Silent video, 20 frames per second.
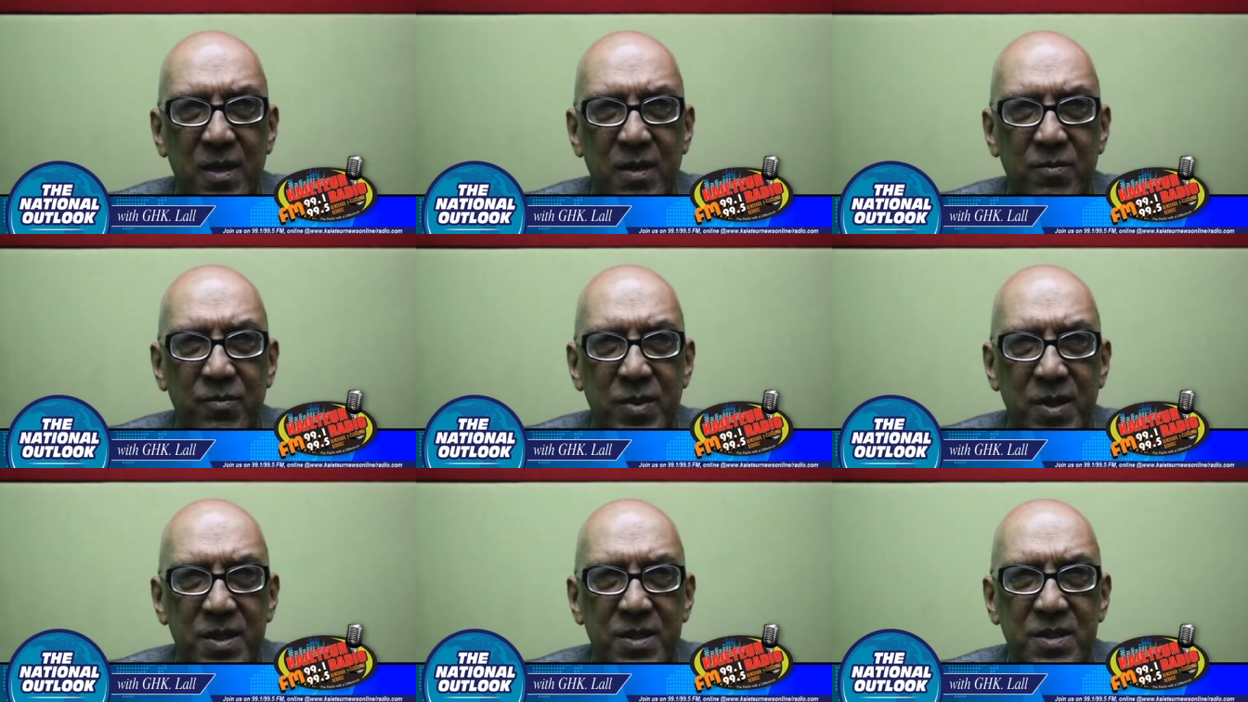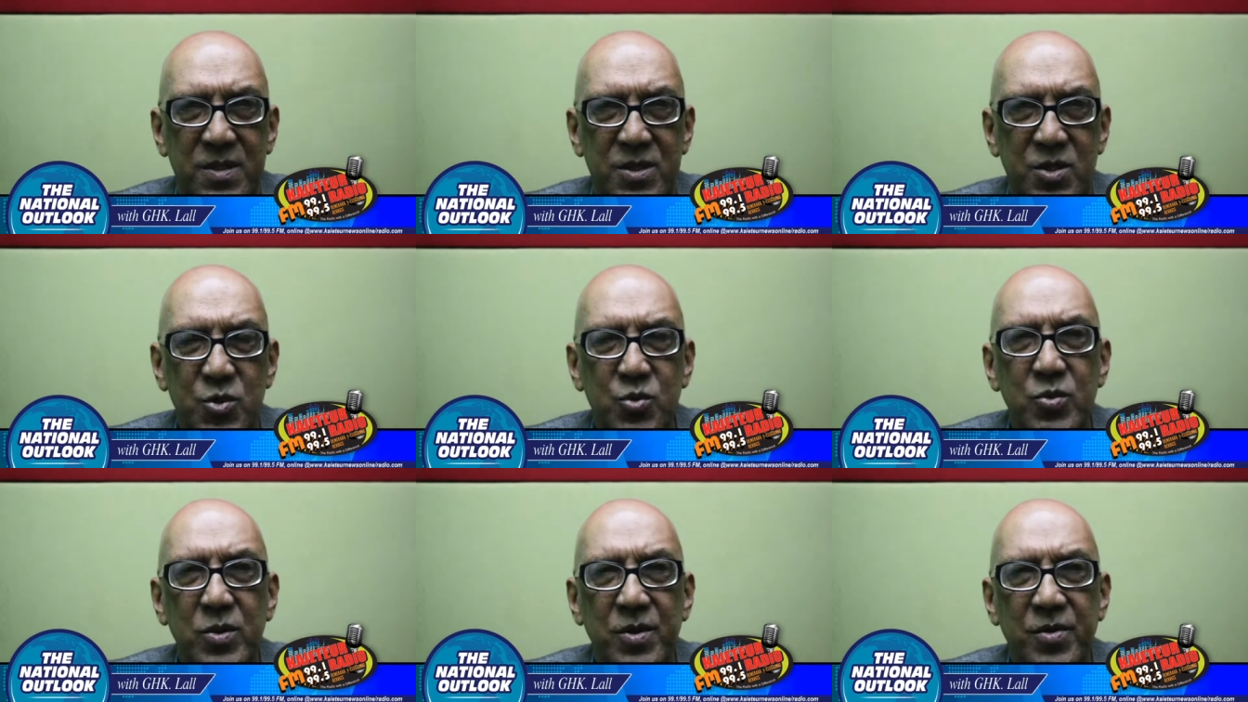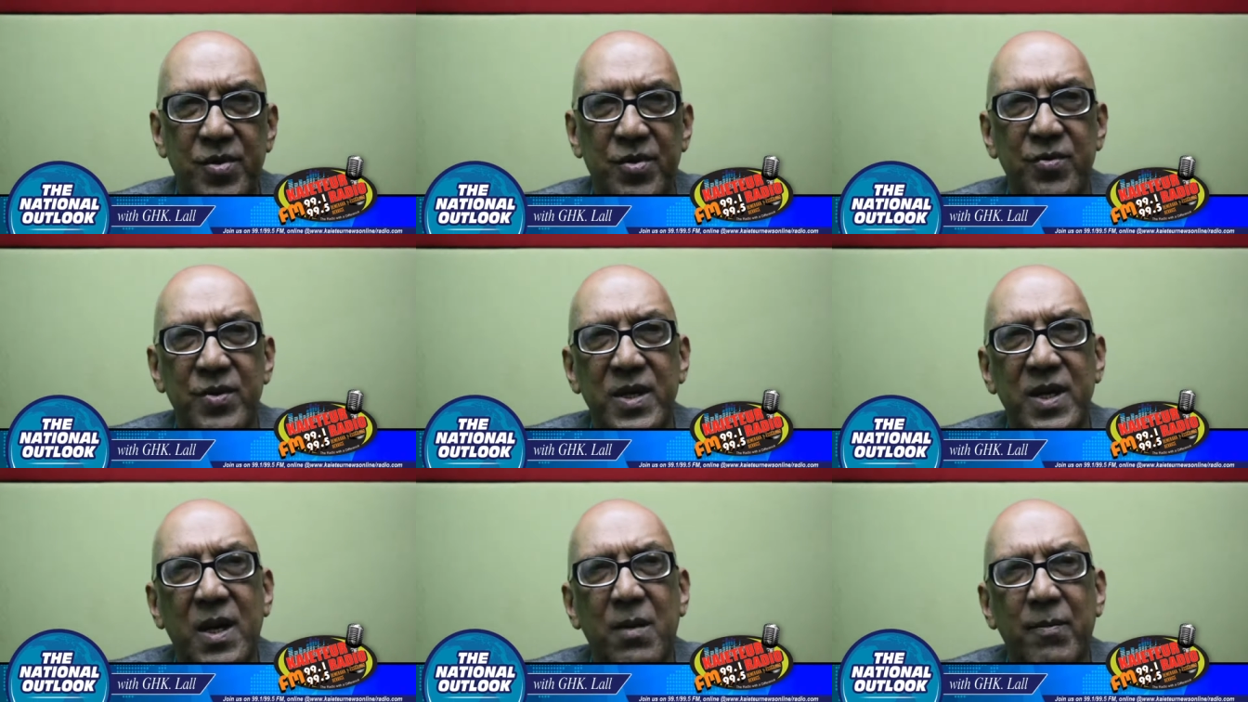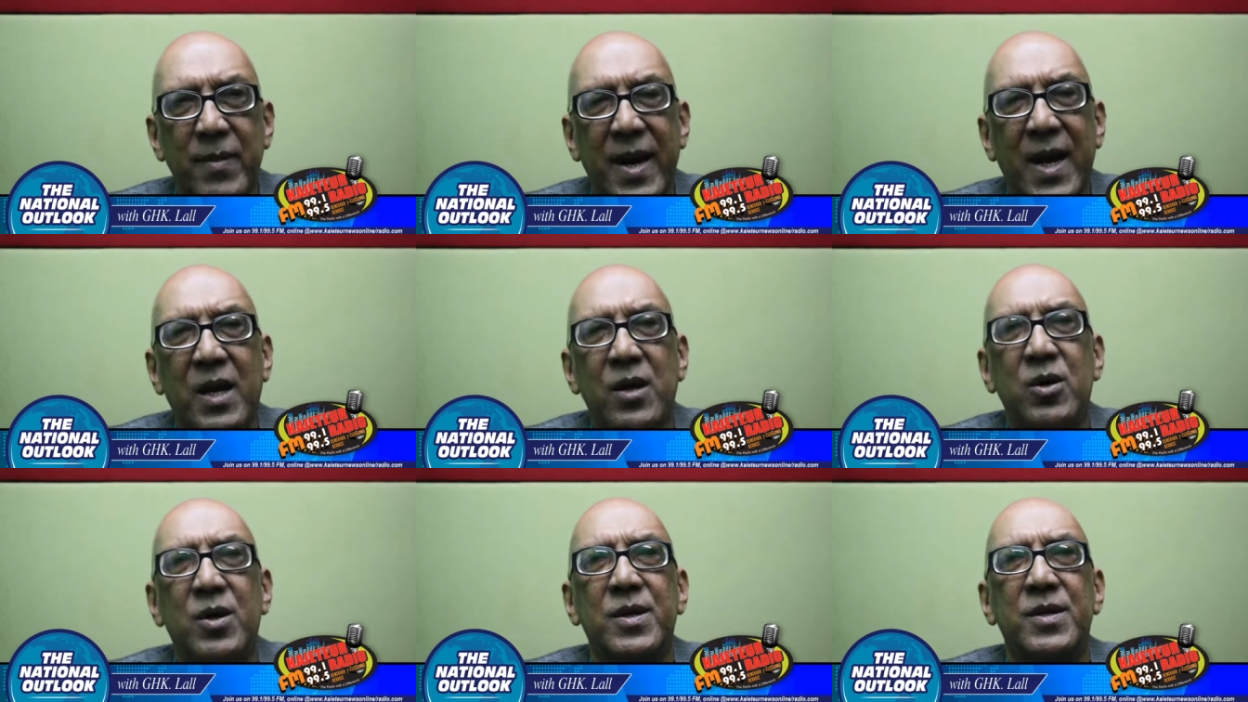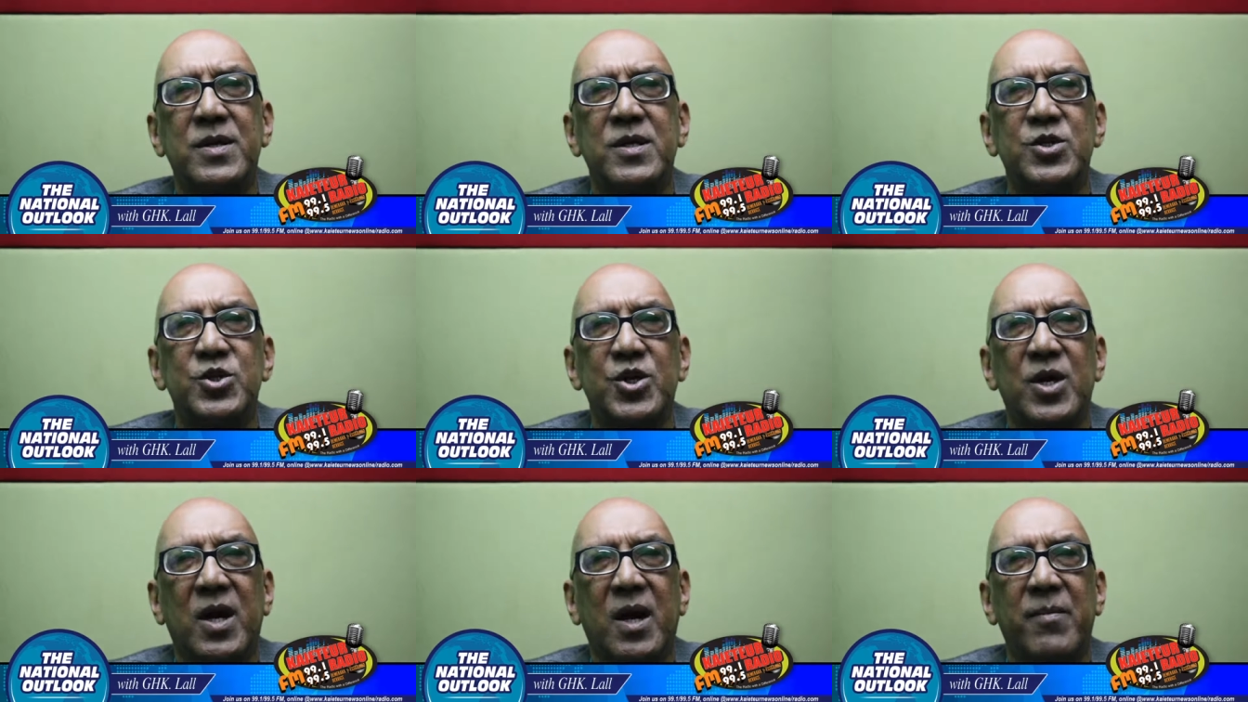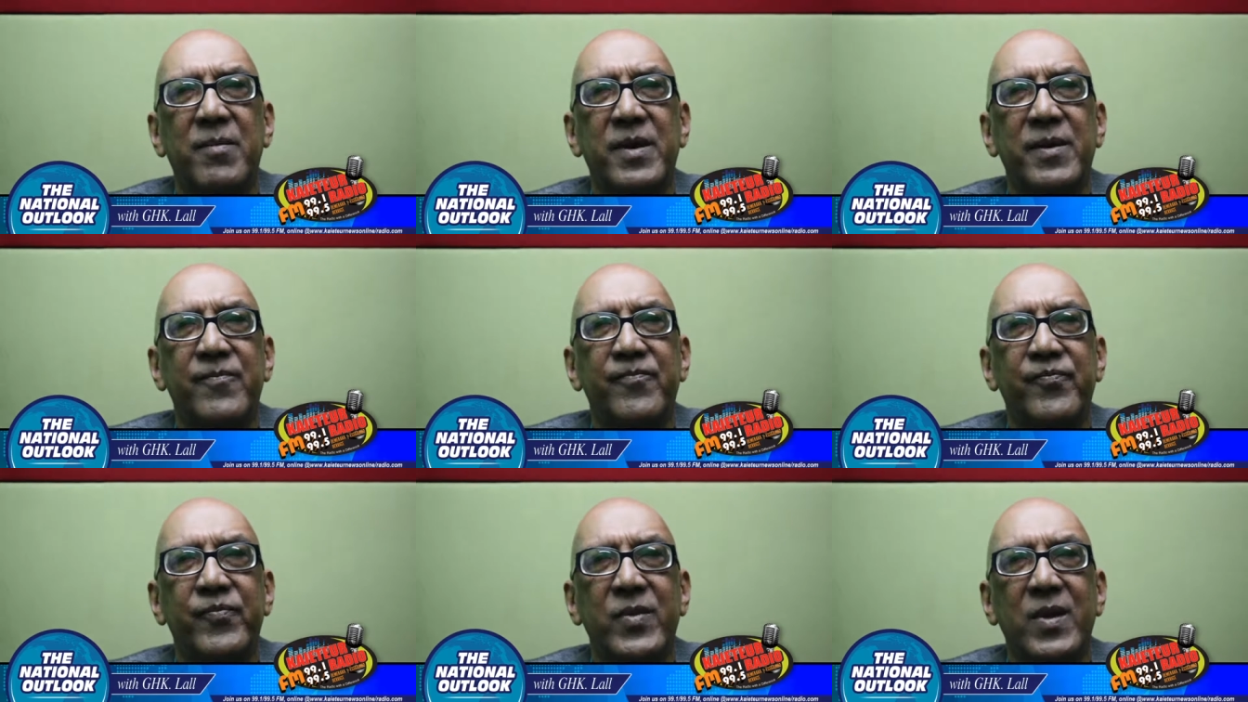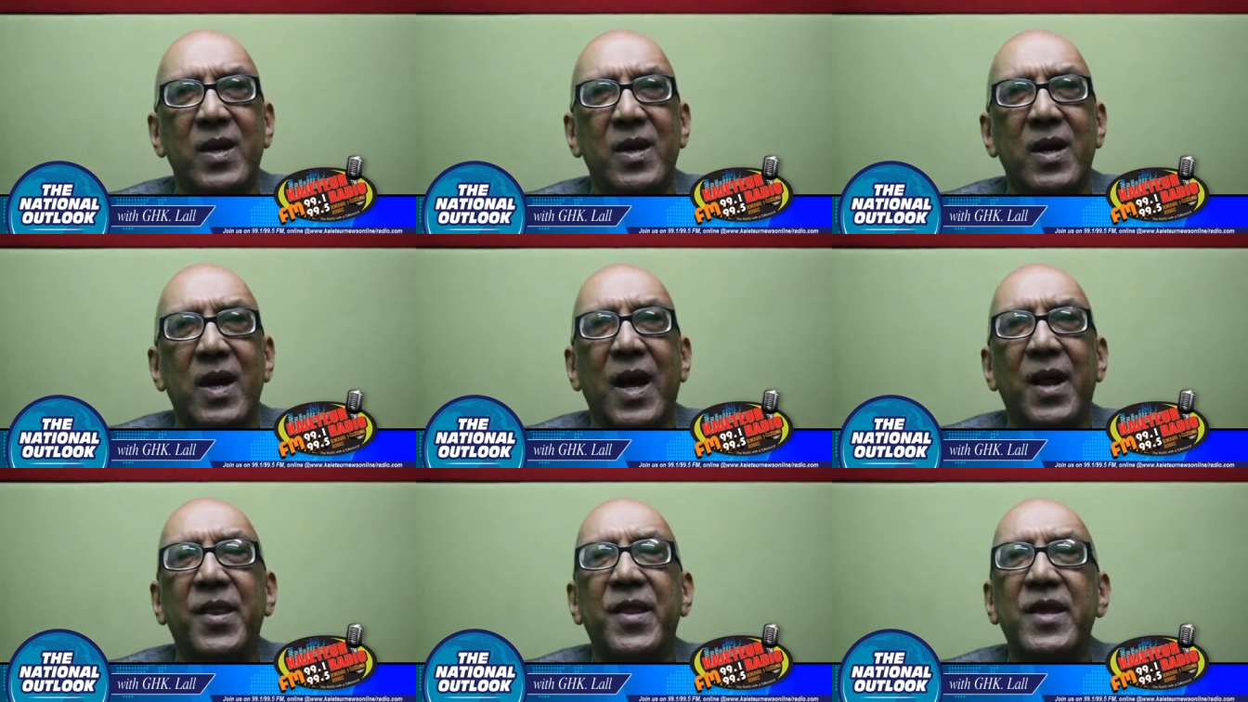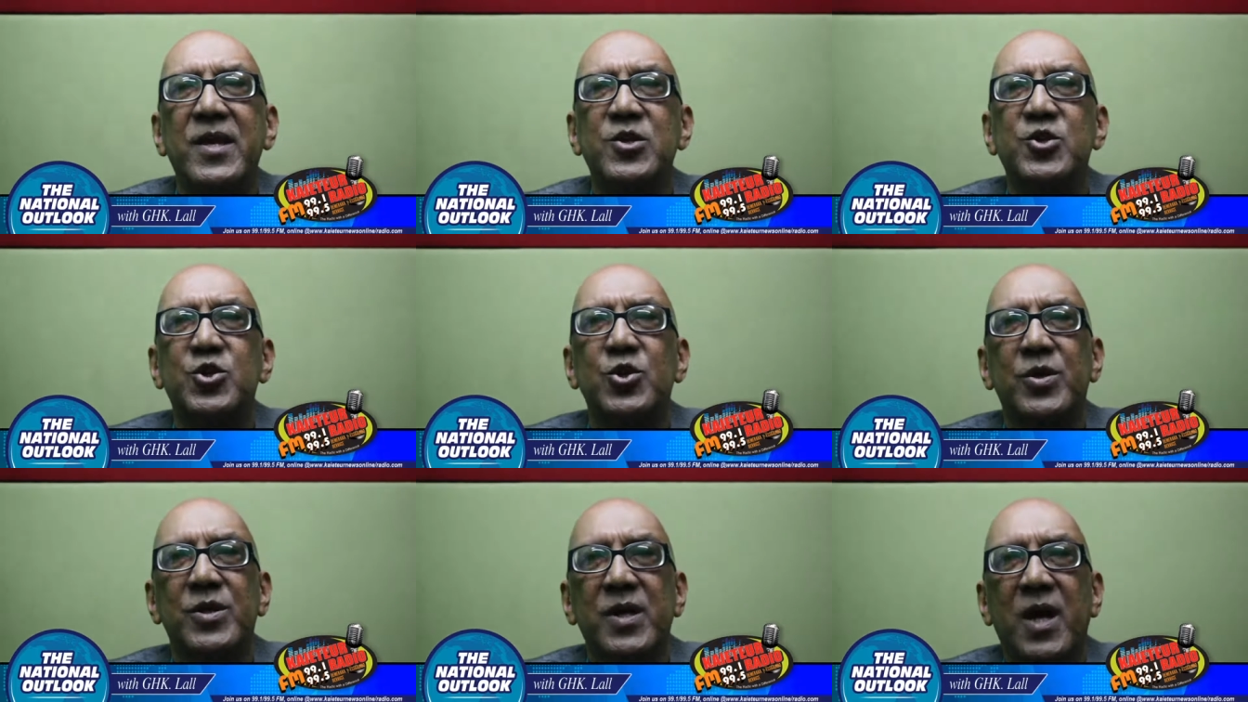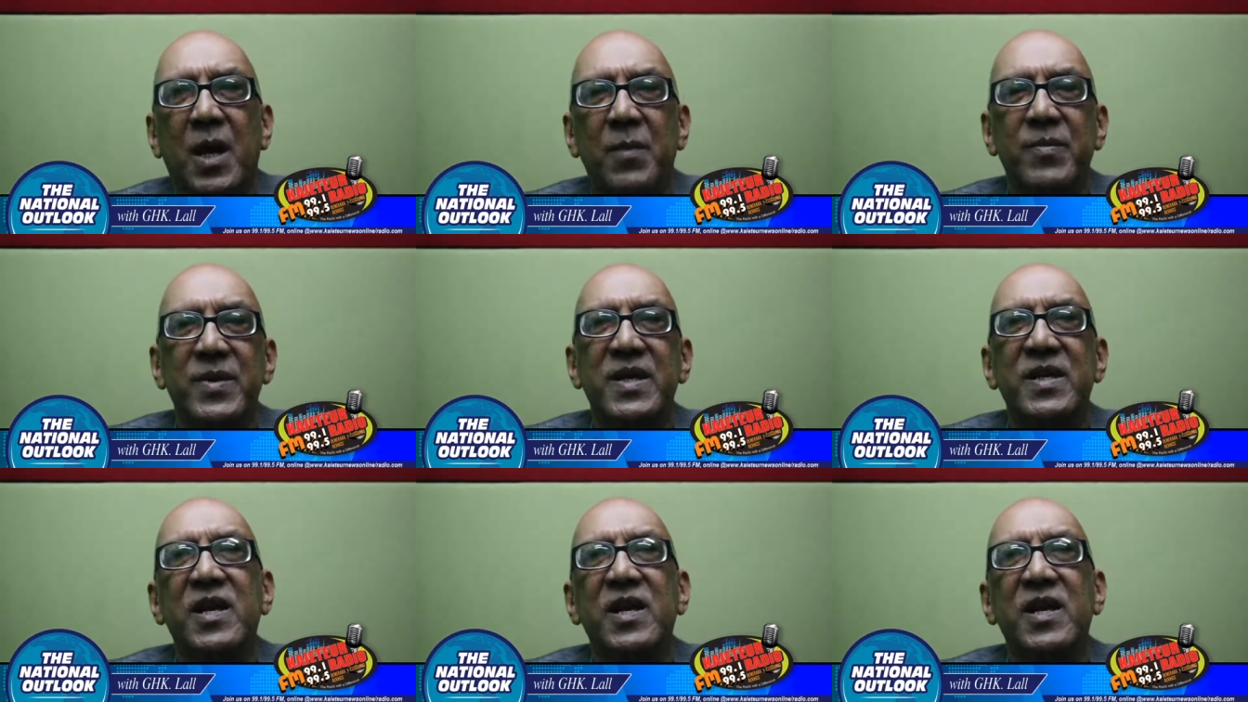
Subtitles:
but two or three are back on the job, and they should not be.